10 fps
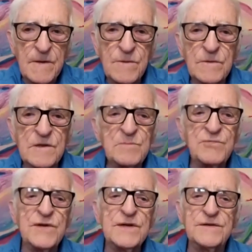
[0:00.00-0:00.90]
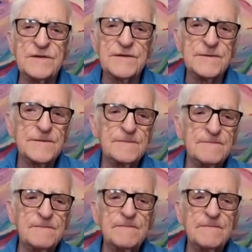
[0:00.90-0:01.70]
the cooling breezes,